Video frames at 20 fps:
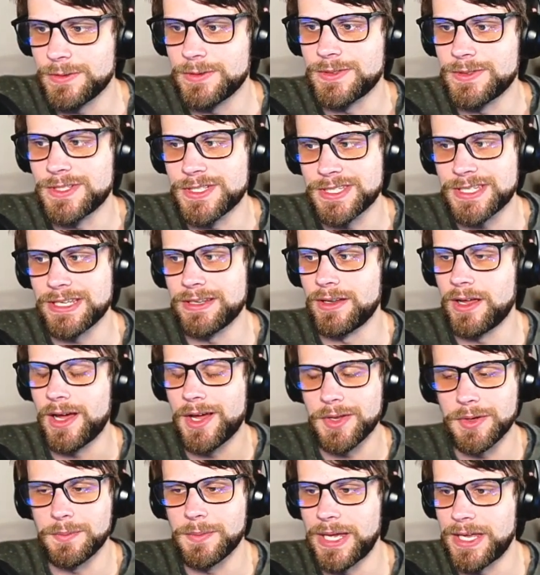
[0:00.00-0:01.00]
it would just get
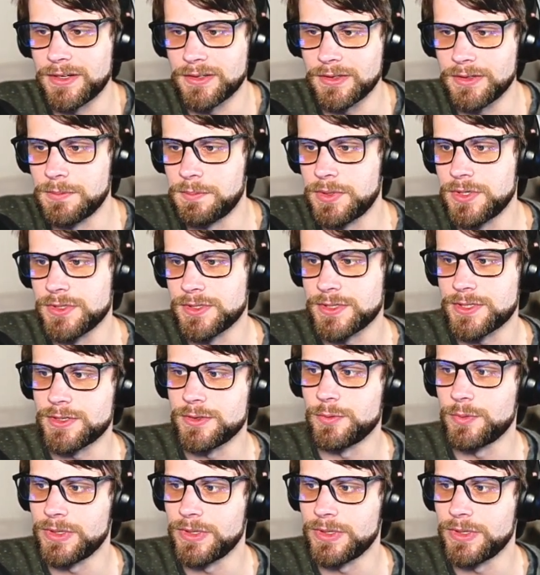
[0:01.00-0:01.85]
automatically pushed to